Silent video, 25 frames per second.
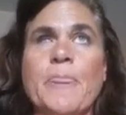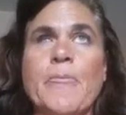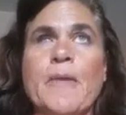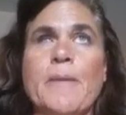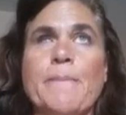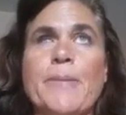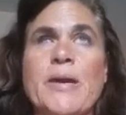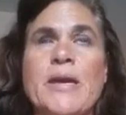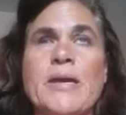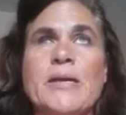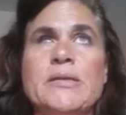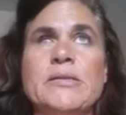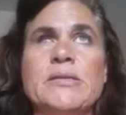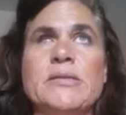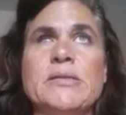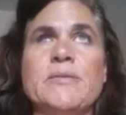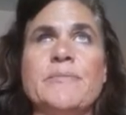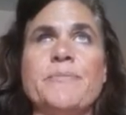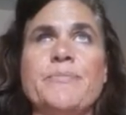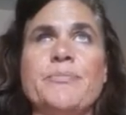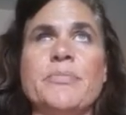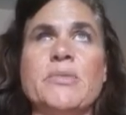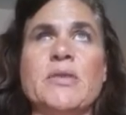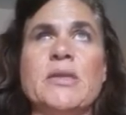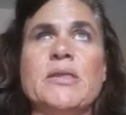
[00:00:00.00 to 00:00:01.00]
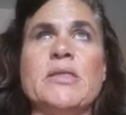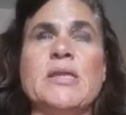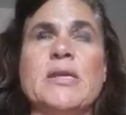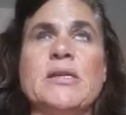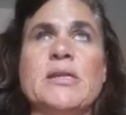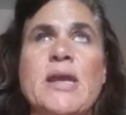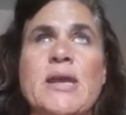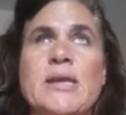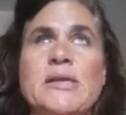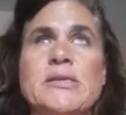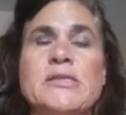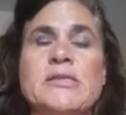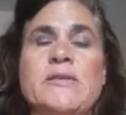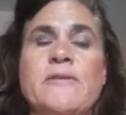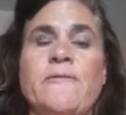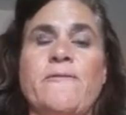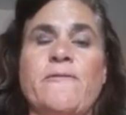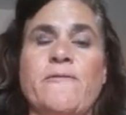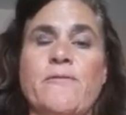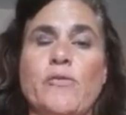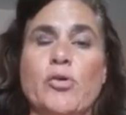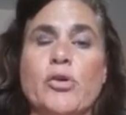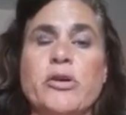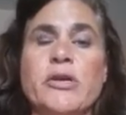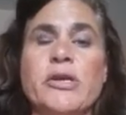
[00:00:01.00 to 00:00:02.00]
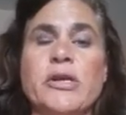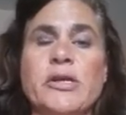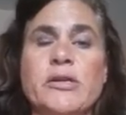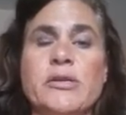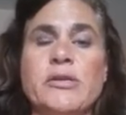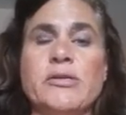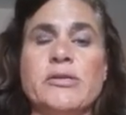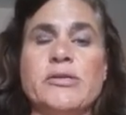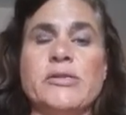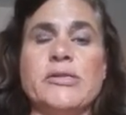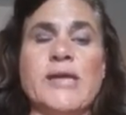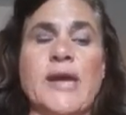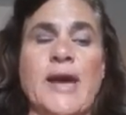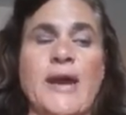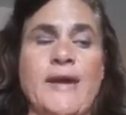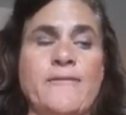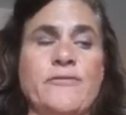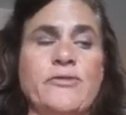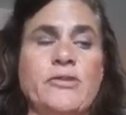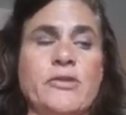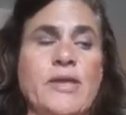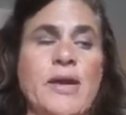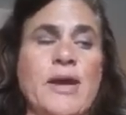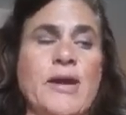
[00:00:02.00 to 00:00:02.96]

but the next 4 years after